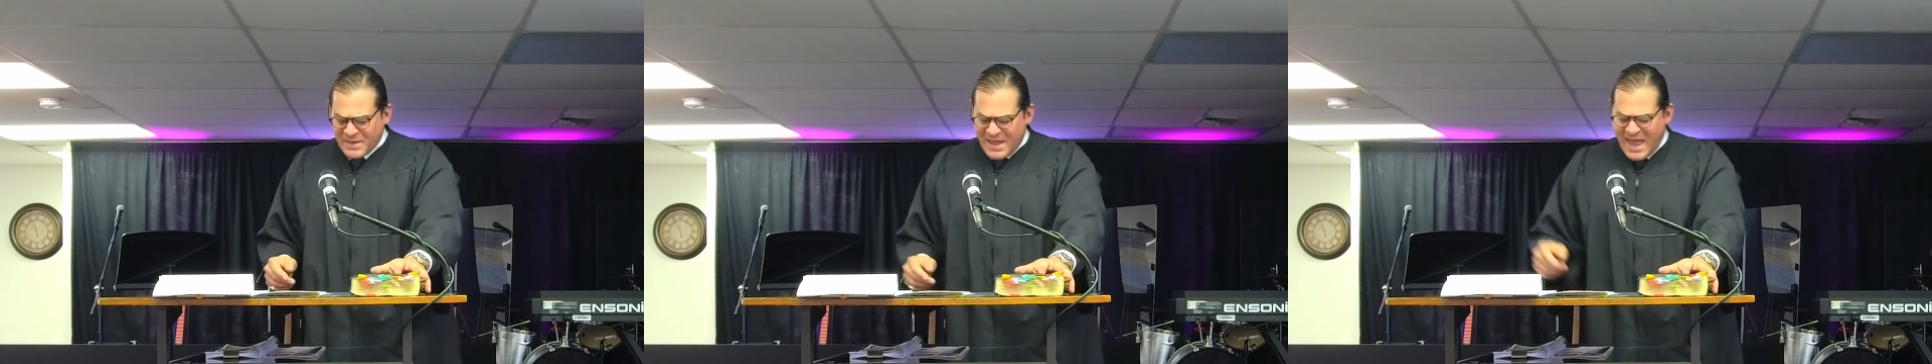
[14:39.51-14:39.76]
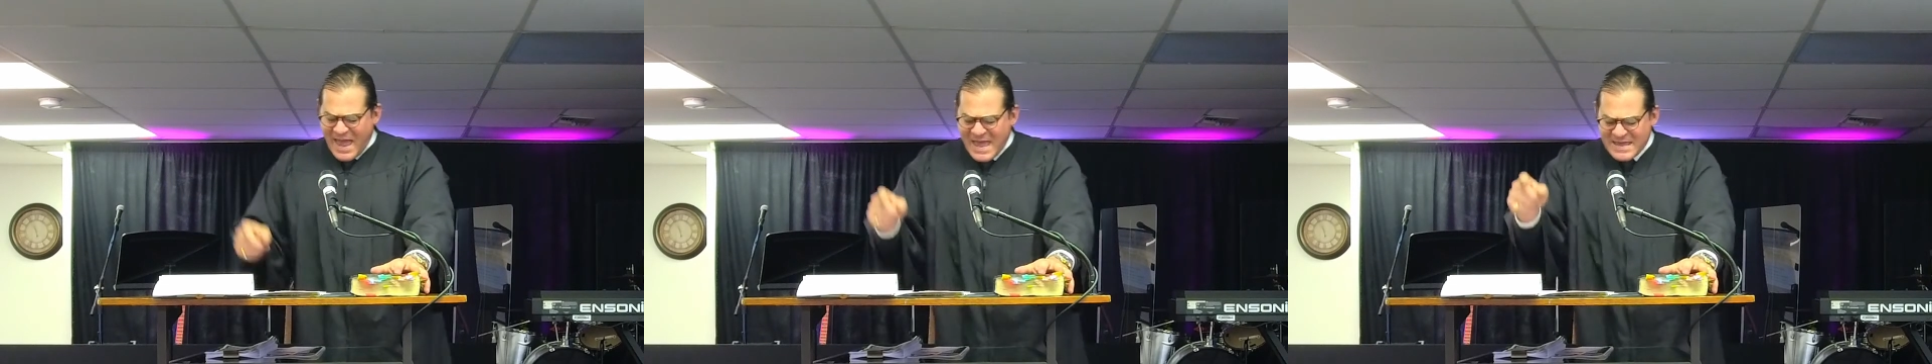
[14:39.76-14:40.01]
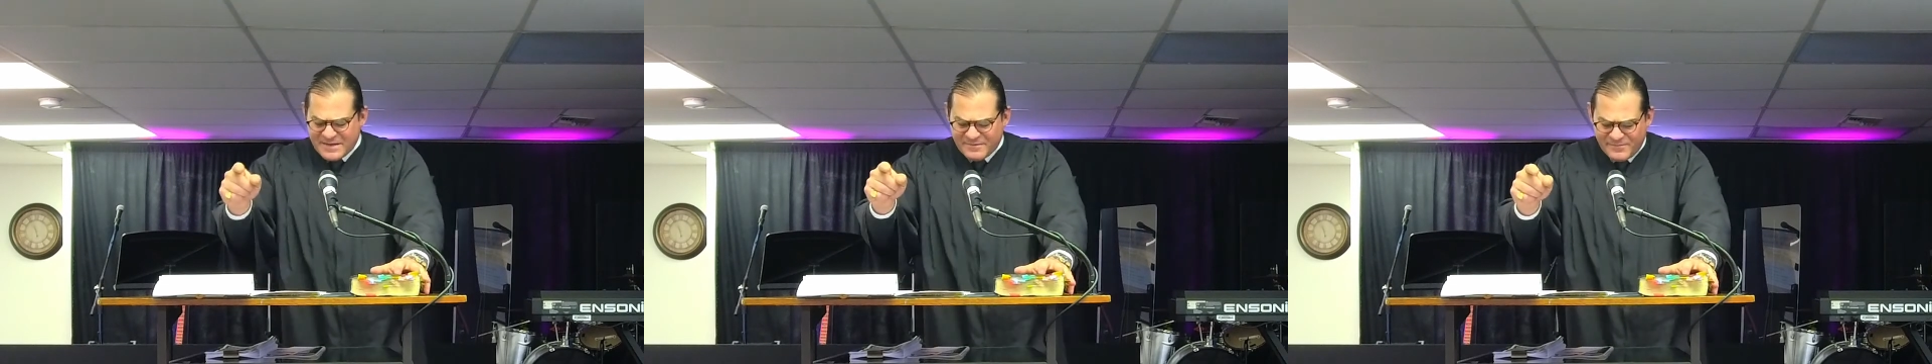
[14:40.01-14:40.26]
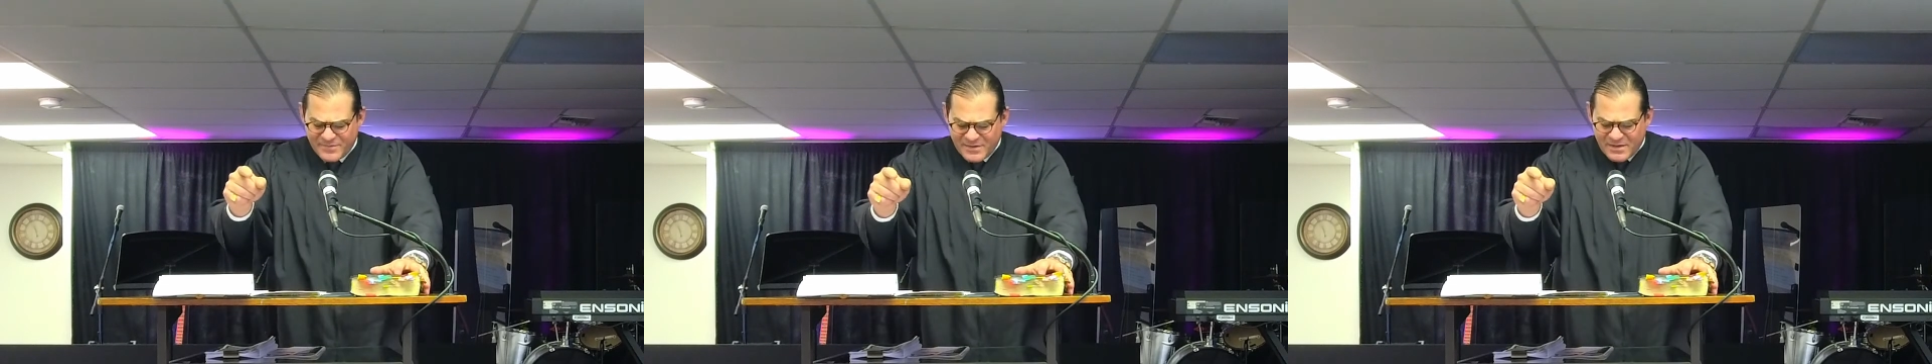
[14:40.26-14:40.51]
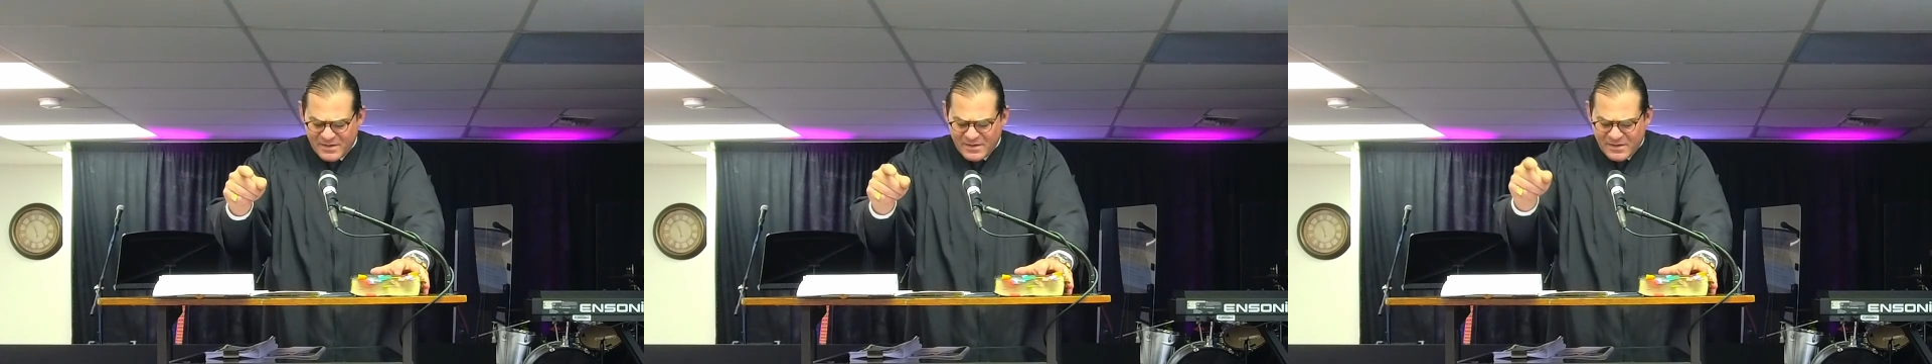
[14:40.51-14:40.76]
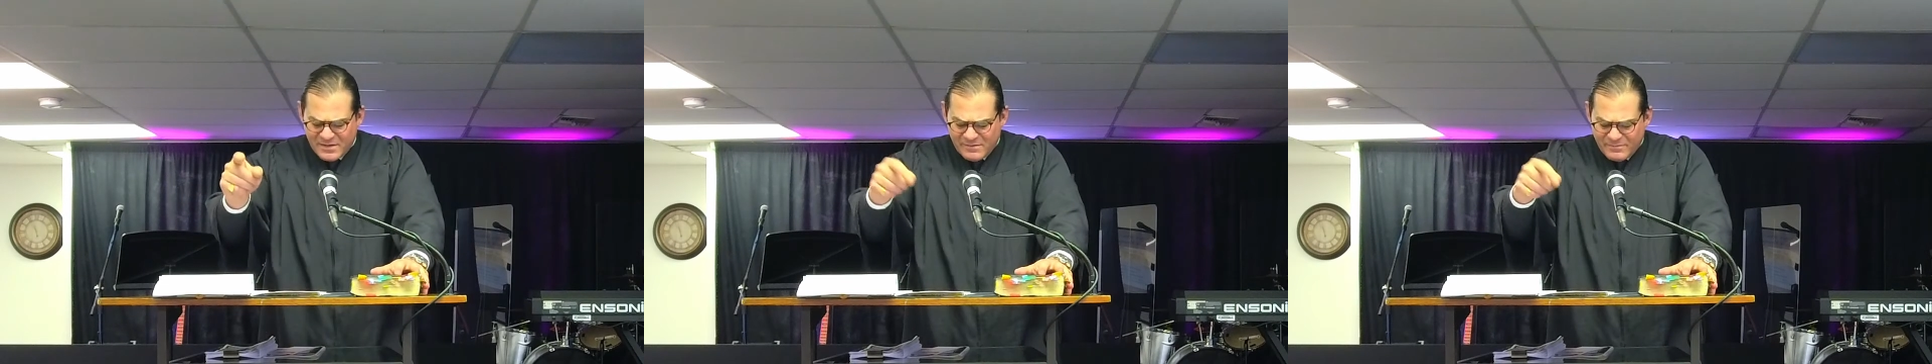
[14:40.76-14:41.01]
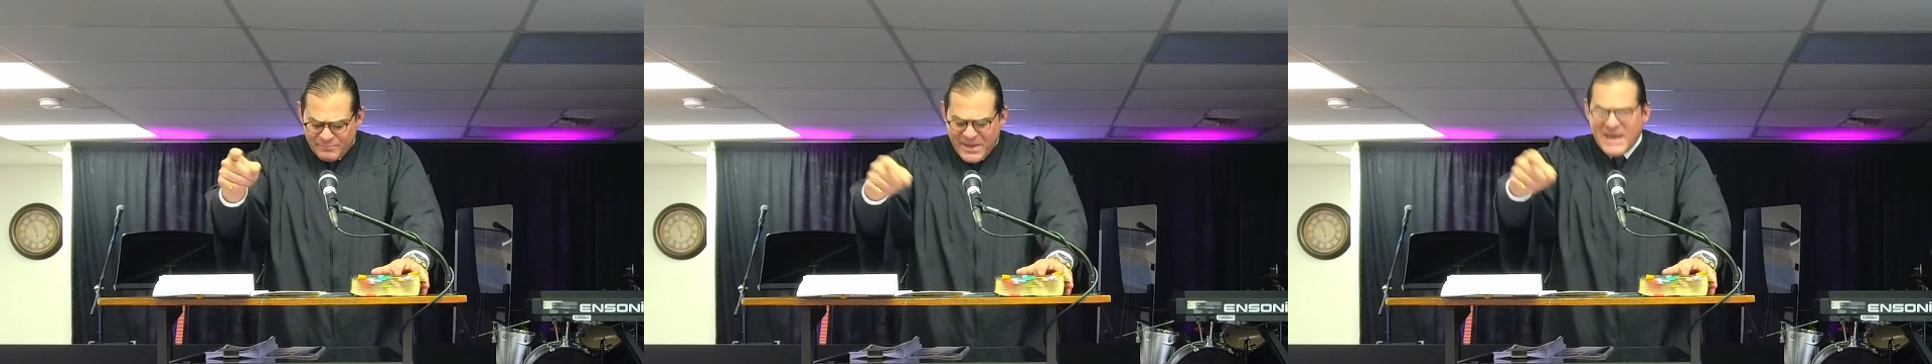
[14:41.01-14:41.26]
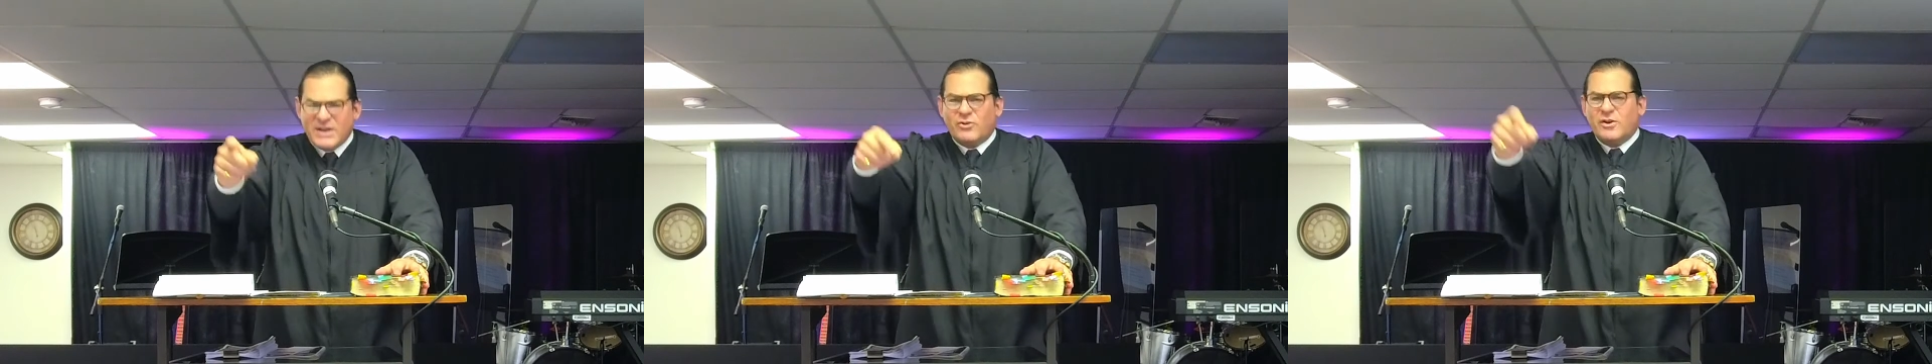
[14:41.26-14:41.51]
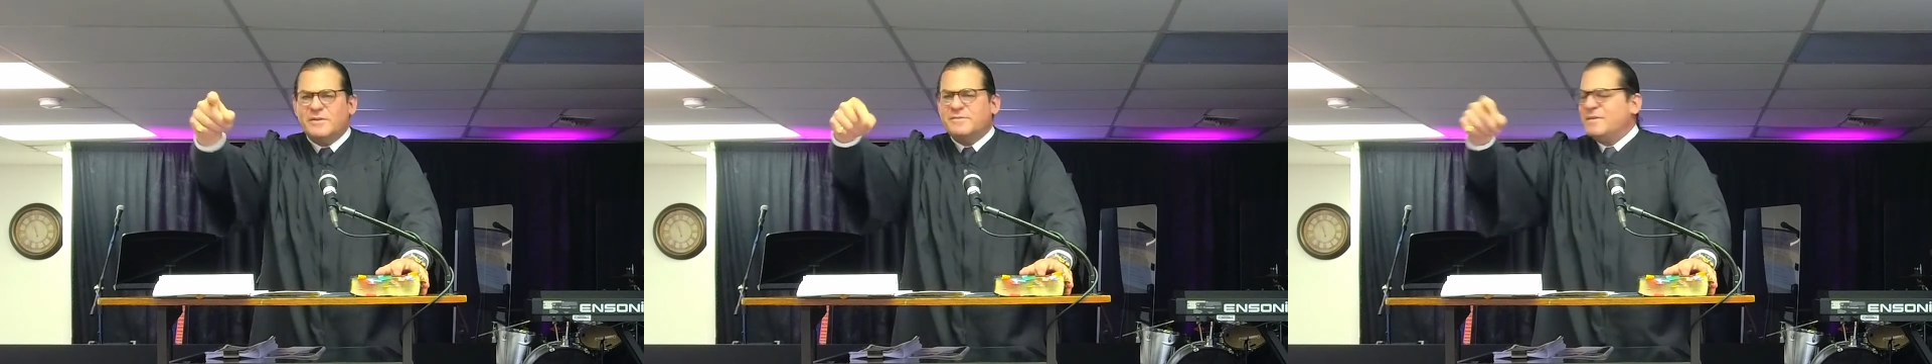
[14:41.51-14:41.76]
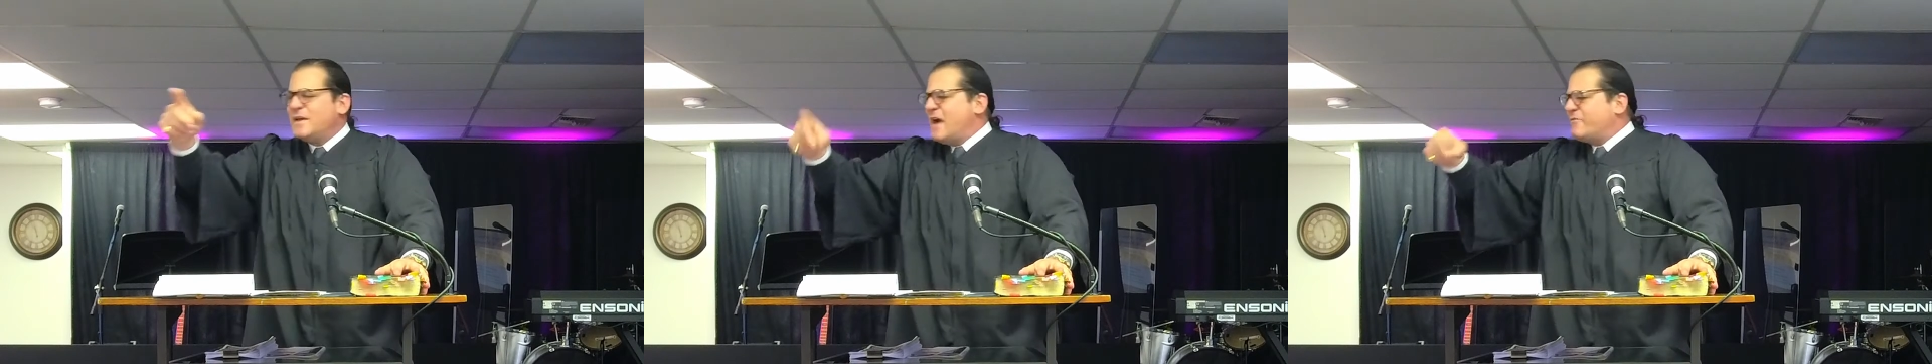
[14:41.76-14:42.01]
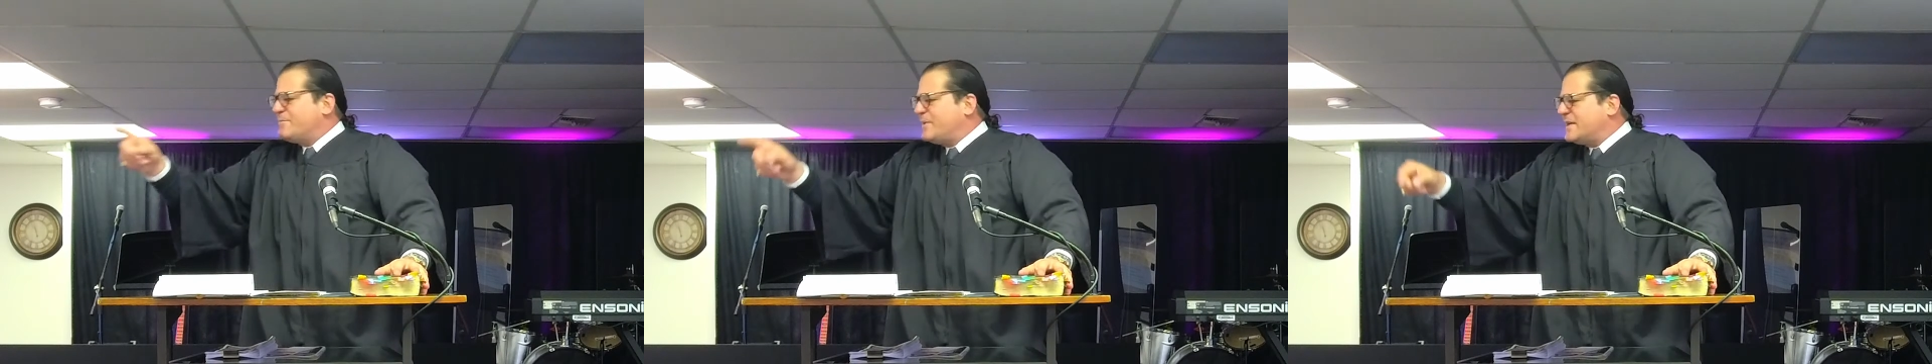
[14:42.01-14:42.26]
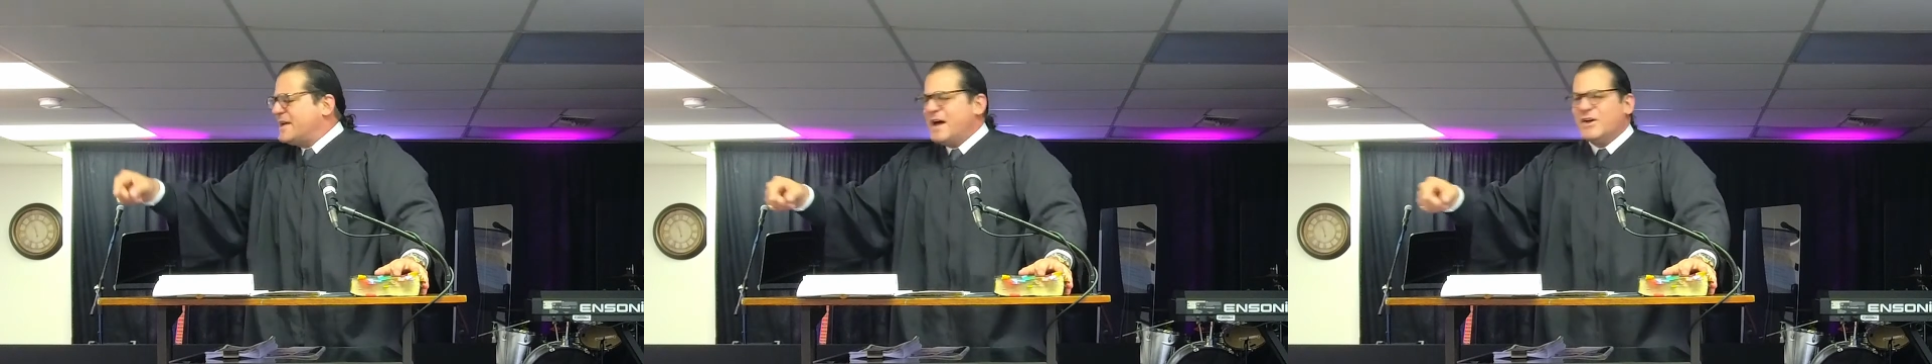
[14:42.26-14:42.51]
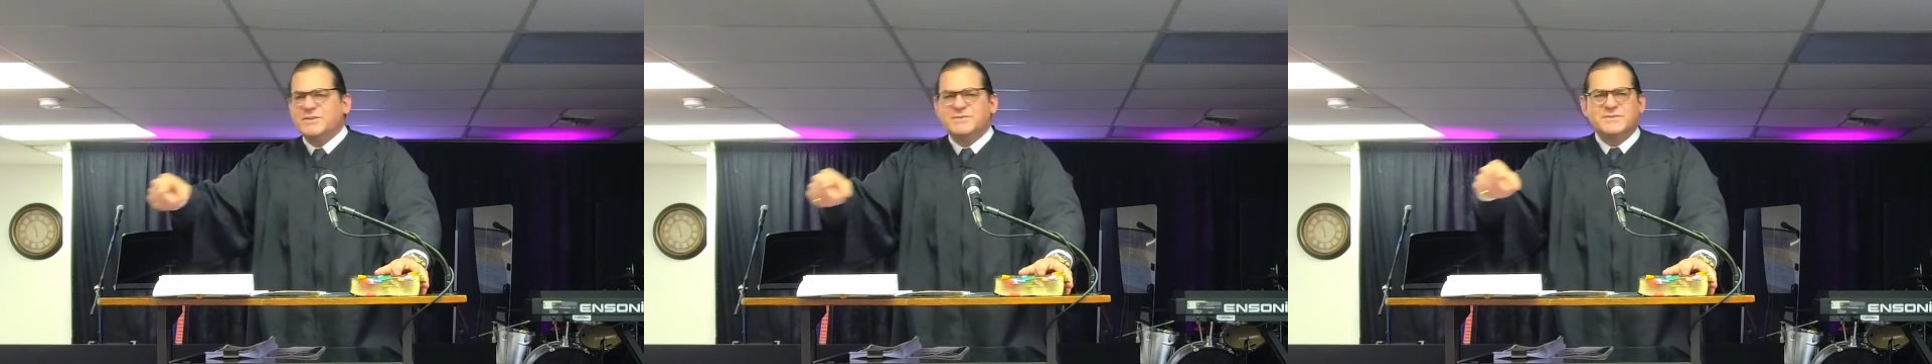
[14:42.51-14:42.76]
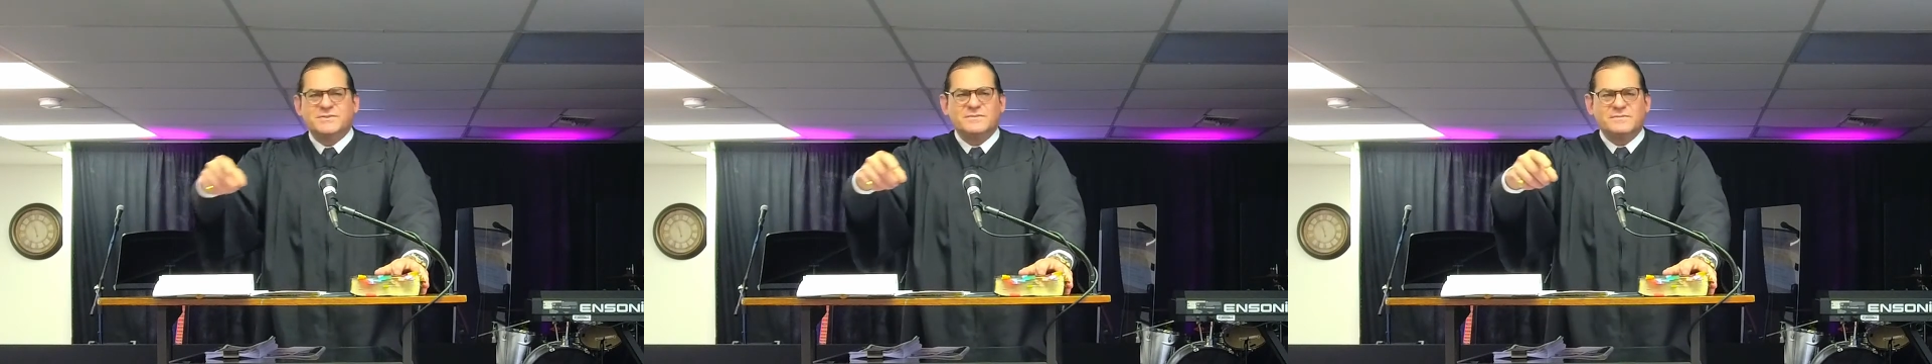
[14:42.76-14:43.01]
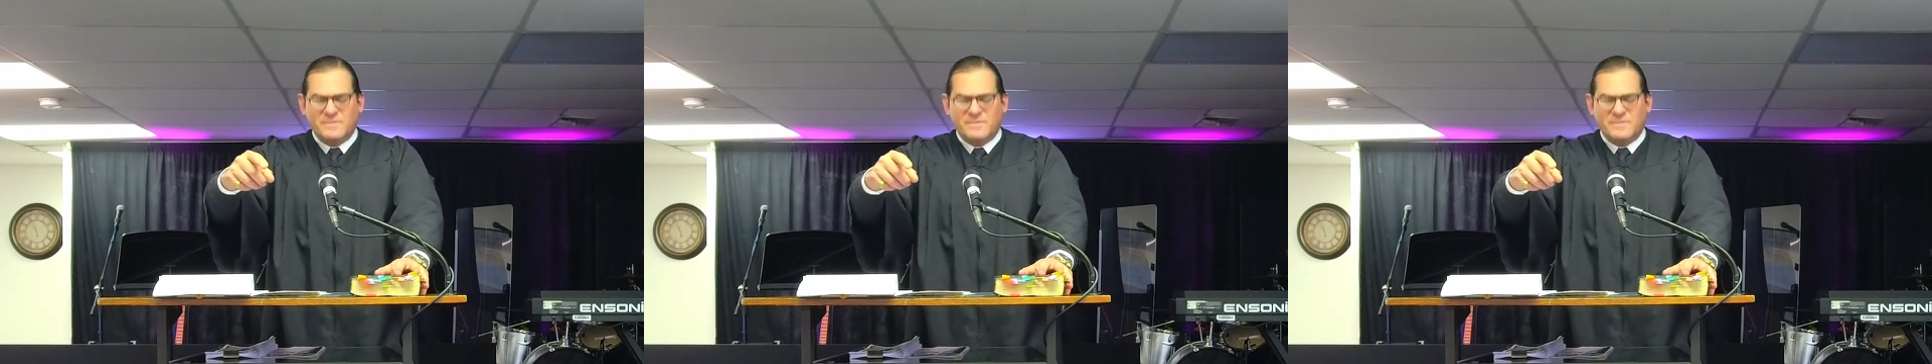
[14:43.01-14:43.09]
Hey, Peter and everybody else.